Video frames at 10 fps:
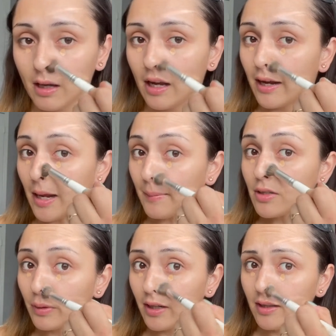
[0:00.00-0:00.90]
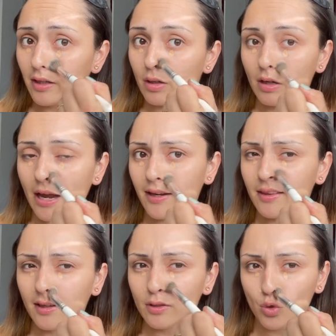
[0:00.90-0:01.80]
And I'm not doing
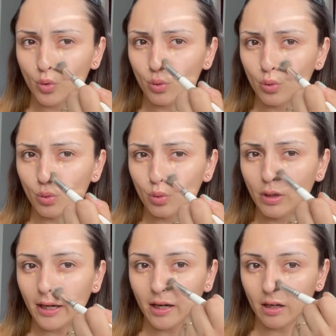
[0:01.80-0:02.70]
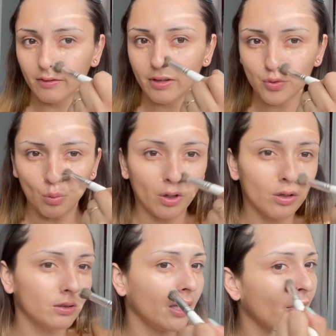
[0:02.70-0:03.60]
anything too like out of this
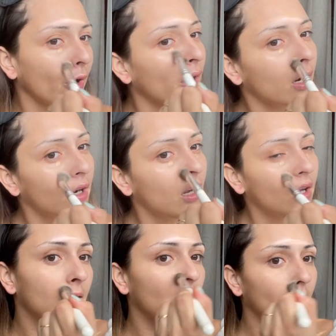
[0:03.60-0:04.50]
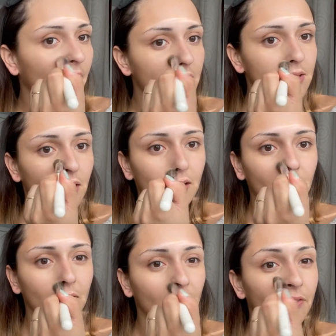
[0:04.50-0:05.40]
world either. Like I said,
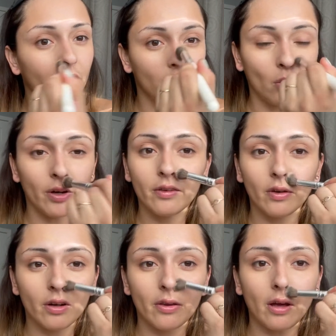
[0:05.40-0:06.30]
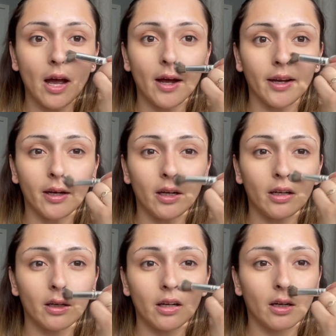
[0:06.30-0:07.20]
if you're going for the I
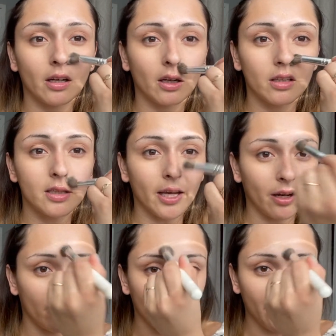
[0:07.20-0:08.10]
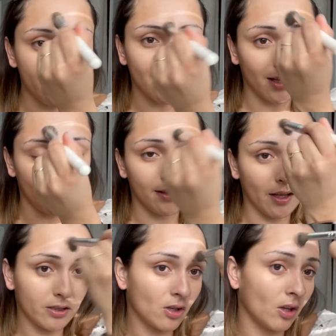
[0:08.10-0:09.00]
take care of my skin and
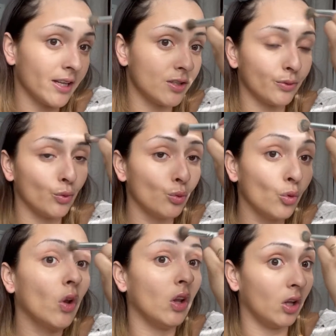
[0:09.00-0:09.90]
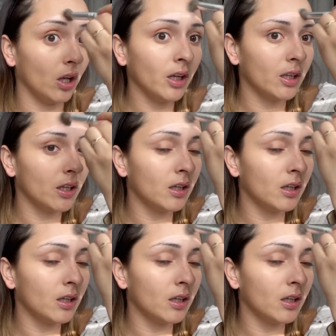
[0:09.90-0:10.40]
that's all I do look,